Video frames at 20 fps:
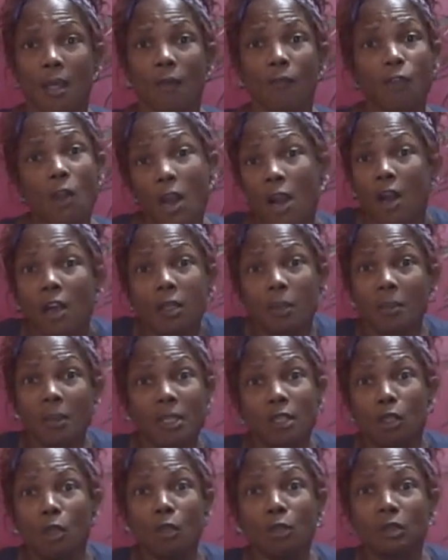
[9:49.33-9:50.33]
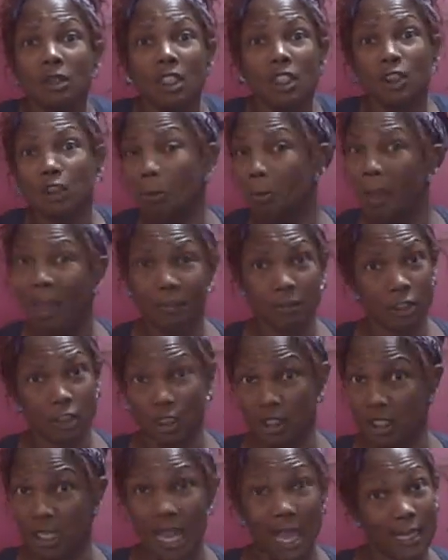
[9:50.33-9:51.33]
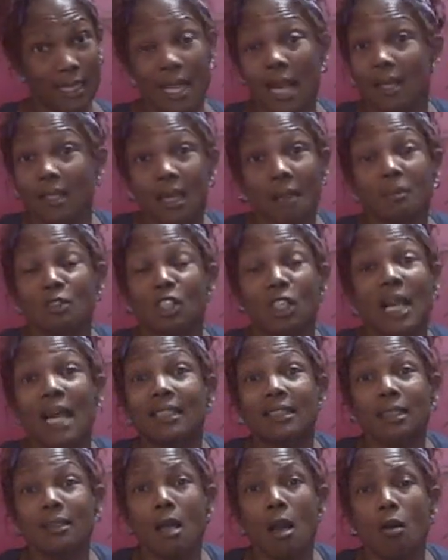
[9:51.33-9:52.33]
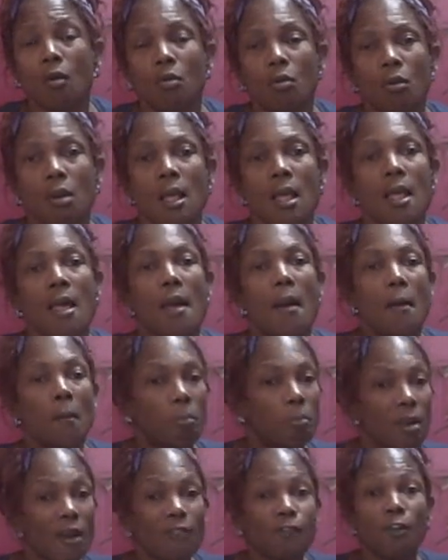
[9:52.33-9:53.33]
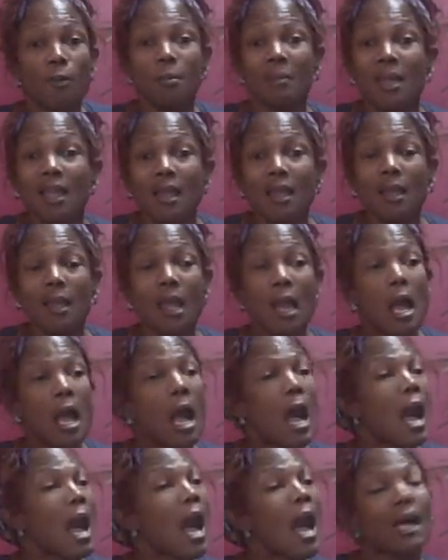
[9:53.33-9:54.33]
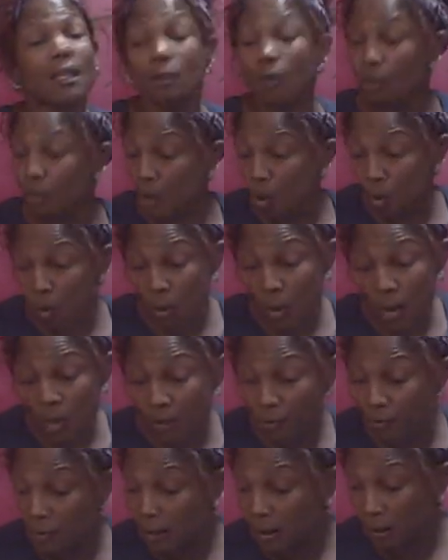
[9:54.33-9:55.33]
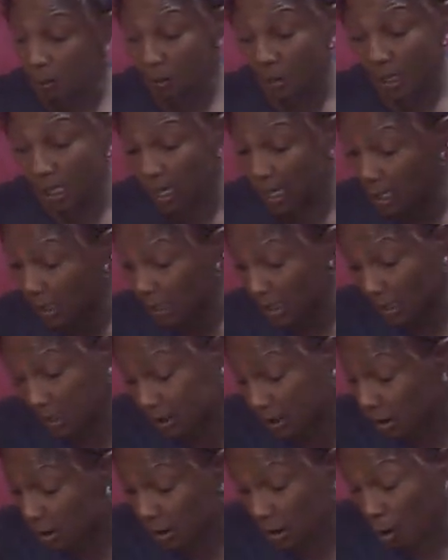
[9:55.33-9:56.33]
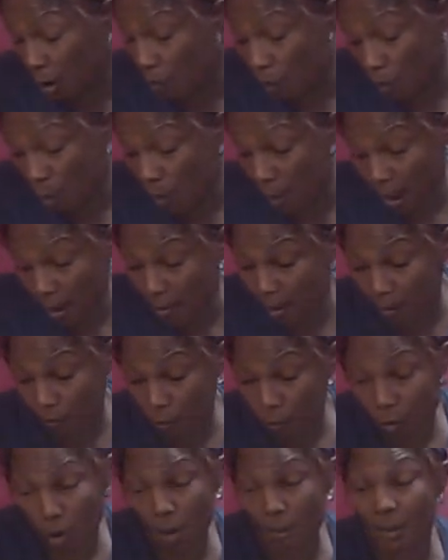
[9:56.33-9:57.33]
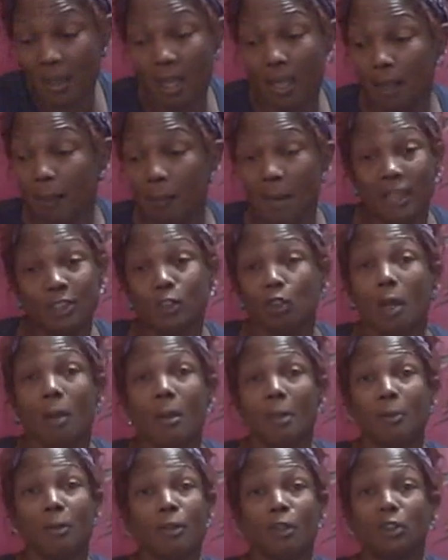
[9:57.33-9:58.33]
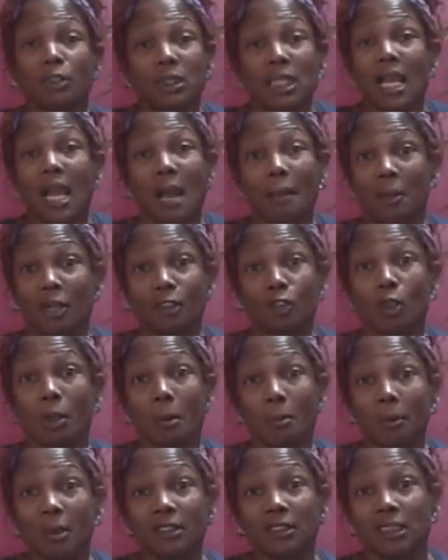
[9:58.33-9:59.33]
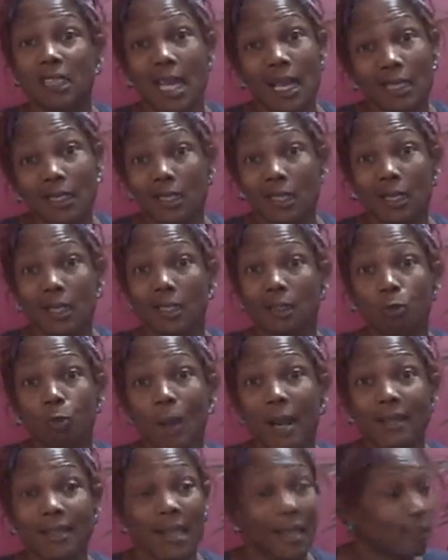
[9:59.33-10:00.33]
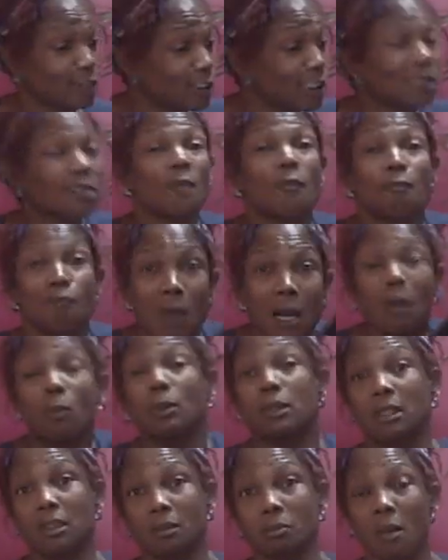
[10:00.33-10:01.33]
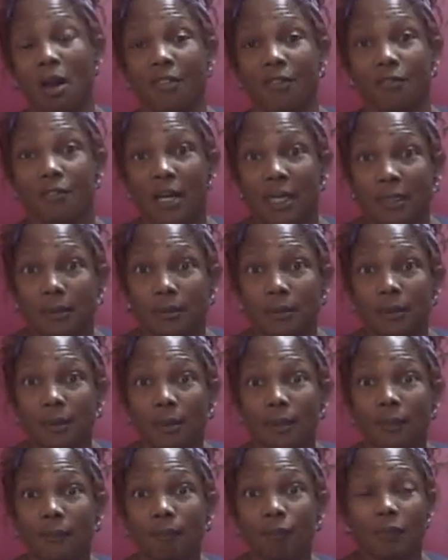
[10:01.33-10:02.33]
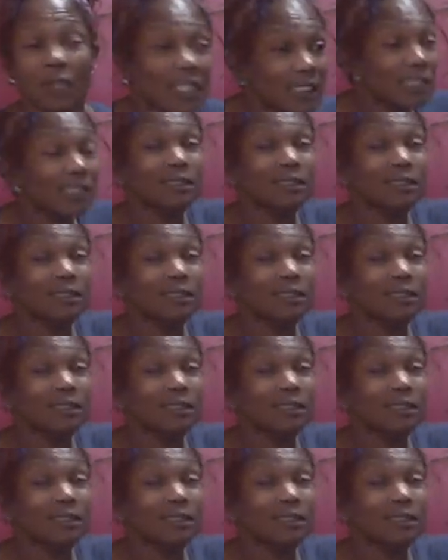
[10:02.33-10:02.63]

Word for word: For her to be using it, she maybe, she, goddamn it, she got to know. But for me, I don't know where the fuck to begin, and it's just overwhelming for me. My trauma, you see how my trauma personality is right now, just to fuck with this motherfucker. This